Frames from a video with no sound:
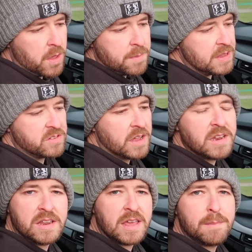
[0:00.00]
other bits that I
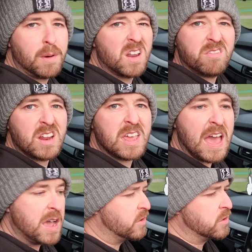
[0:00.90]
didn't get, but I don't really
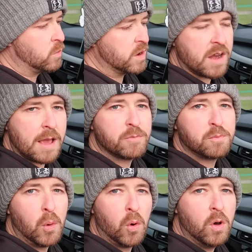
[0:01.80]
care because I just wanted an M
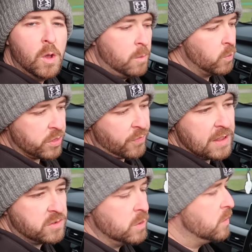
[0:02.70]
Sport with the
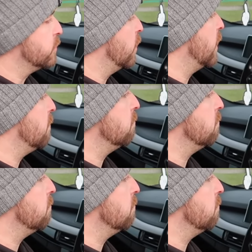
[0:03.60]
fancy wheels on it